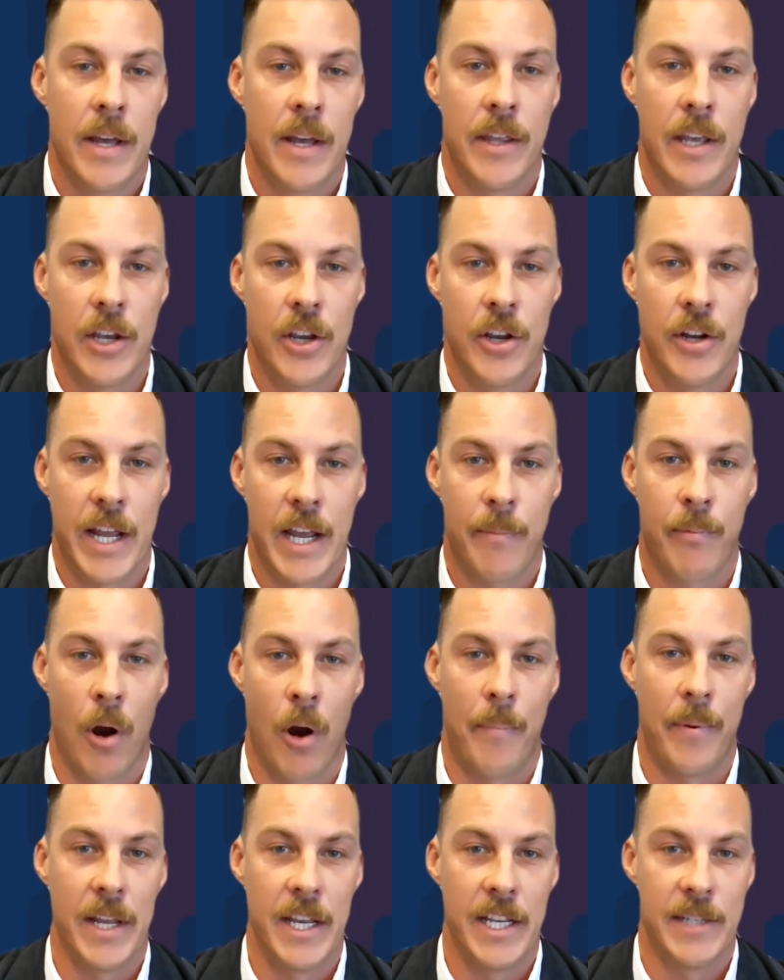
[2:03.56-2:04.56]
unique
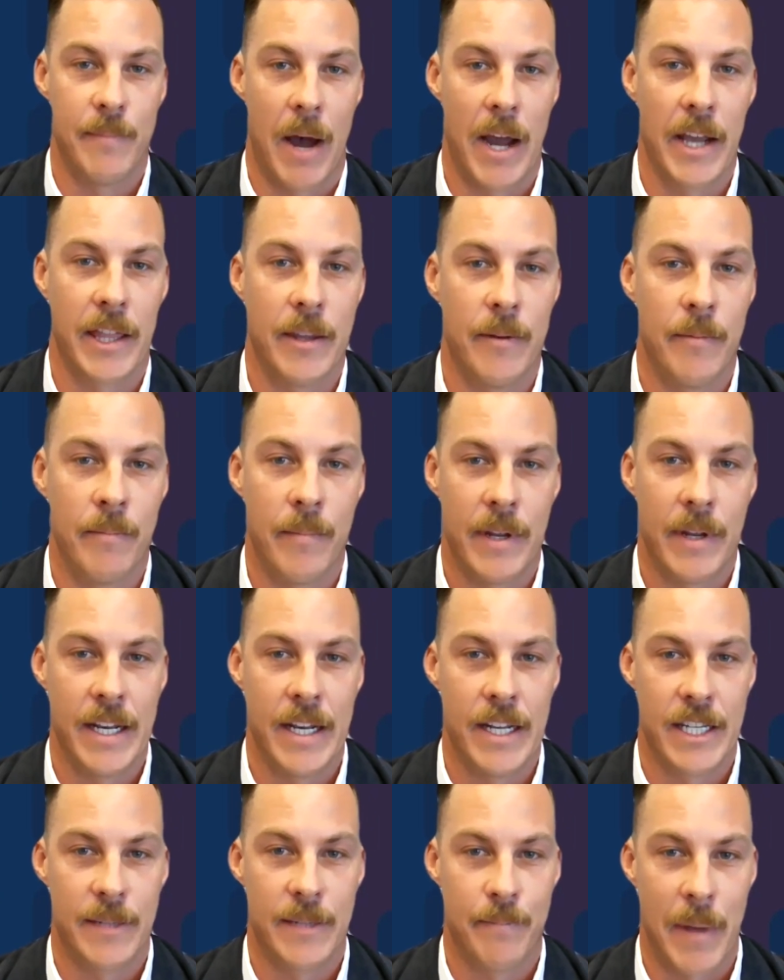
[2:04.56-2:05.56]
properties make them
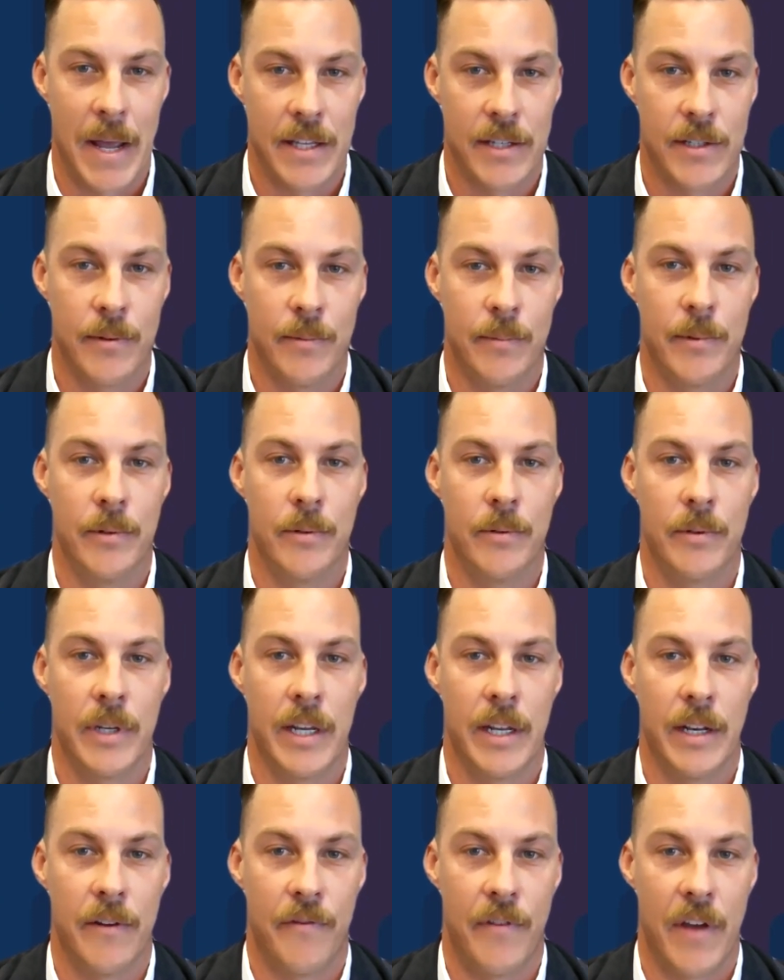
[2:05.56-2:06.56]
indispensable
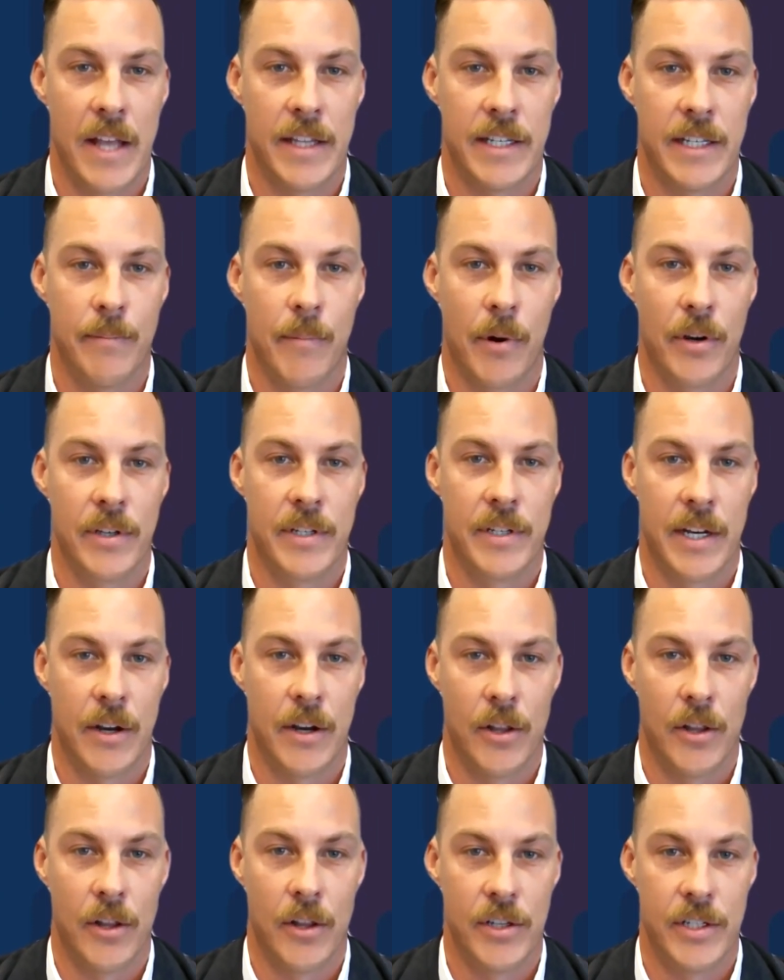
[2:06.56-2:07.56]
in advancing modern
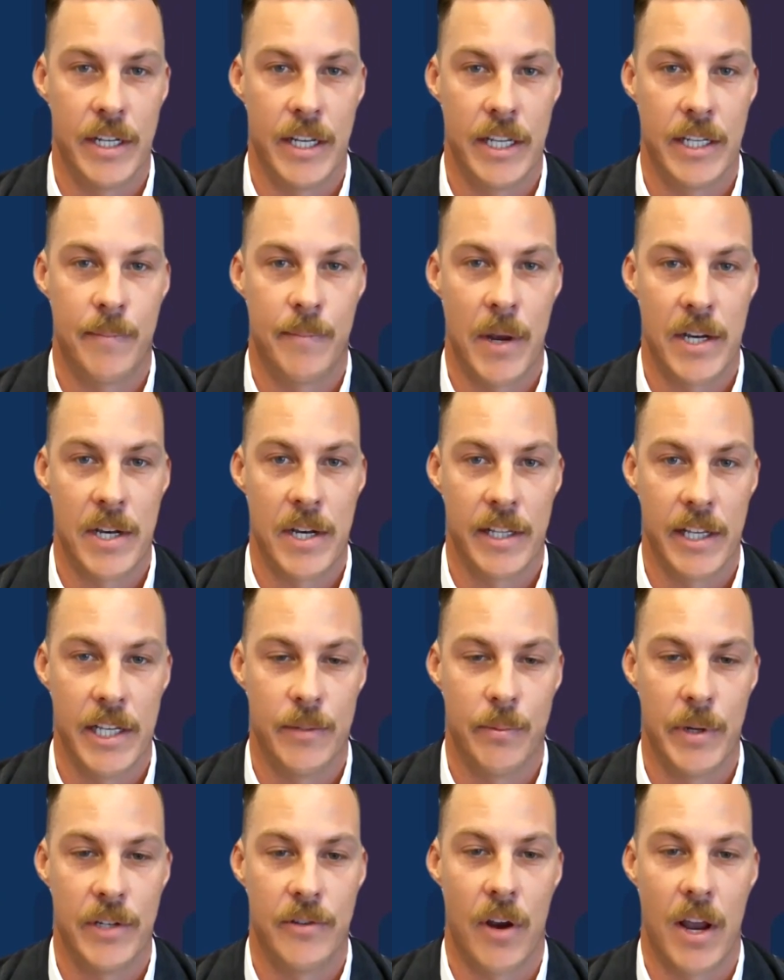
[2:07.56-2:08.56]
technology, especially as we
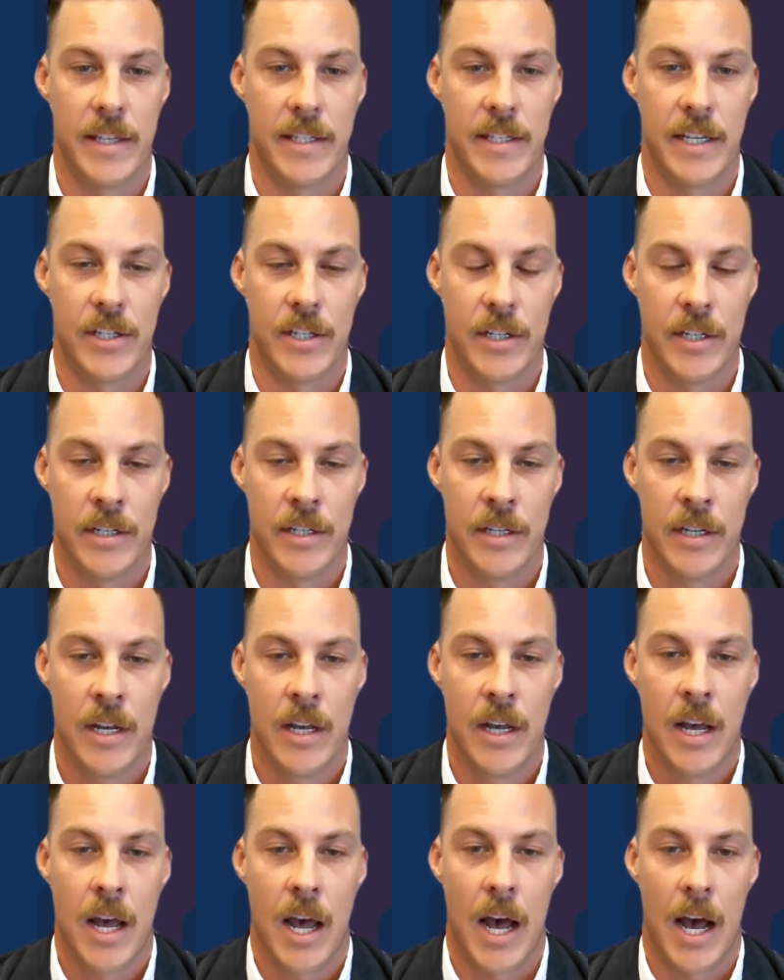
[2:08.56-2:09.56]
transition
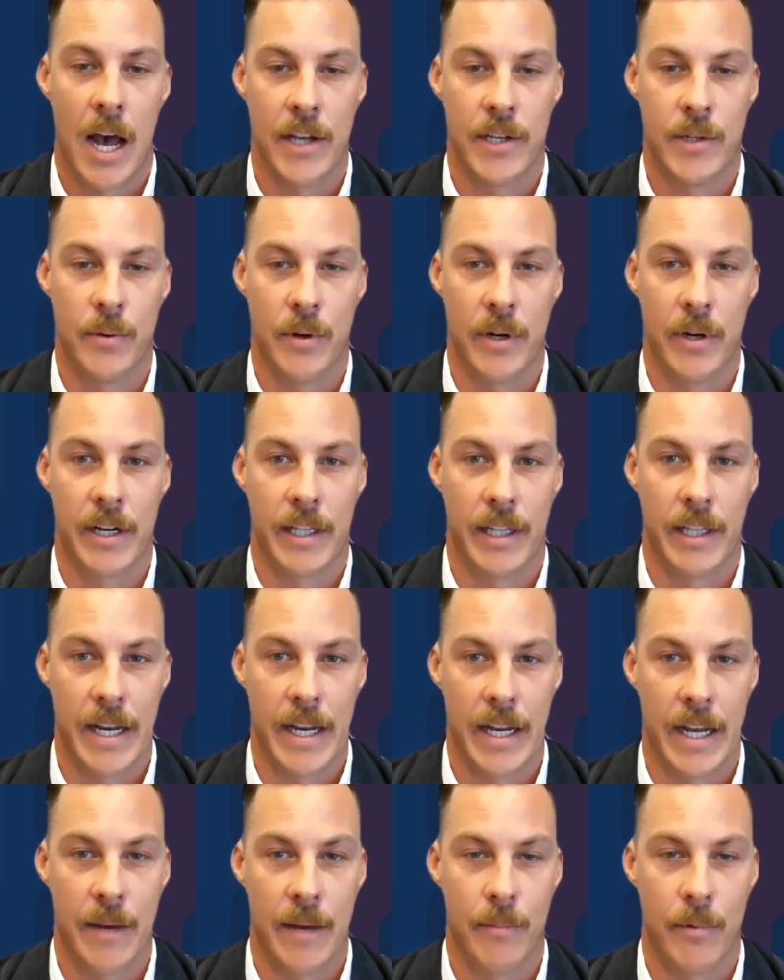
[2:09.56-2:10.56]
to a cleaner
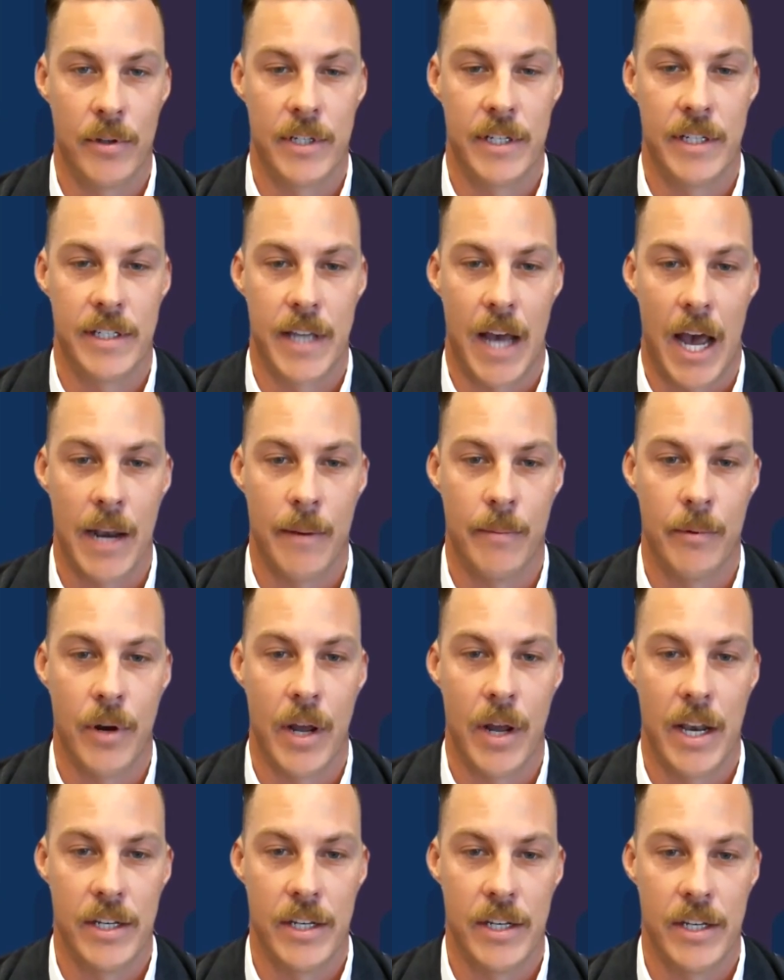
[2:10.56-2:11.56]
and more sustainable
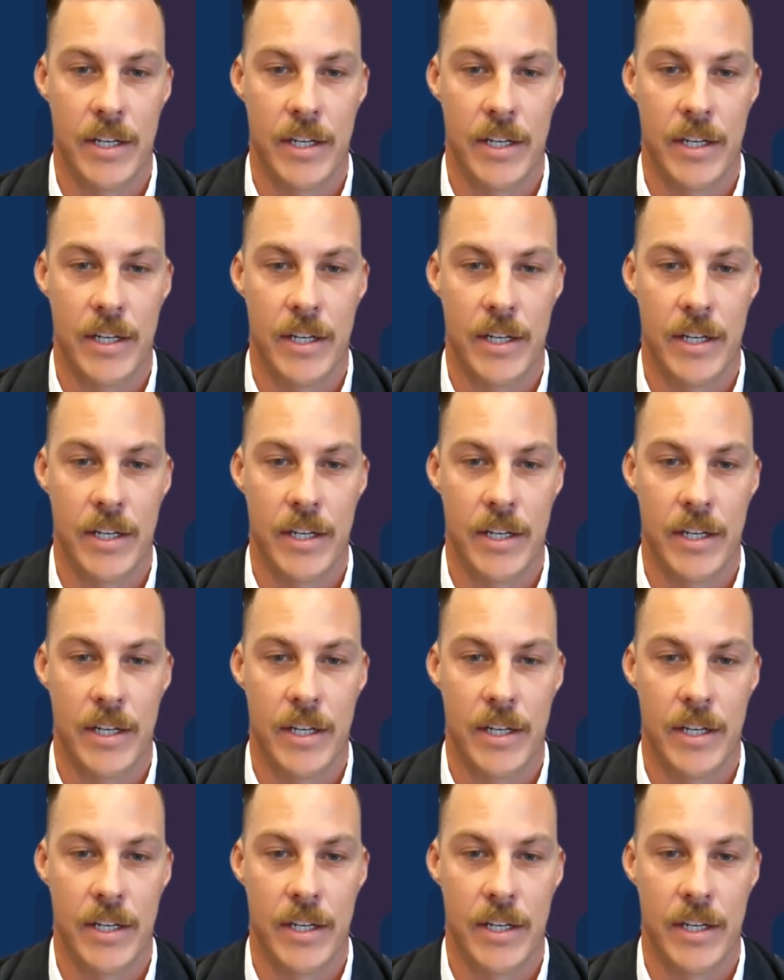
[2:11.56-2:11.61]
energy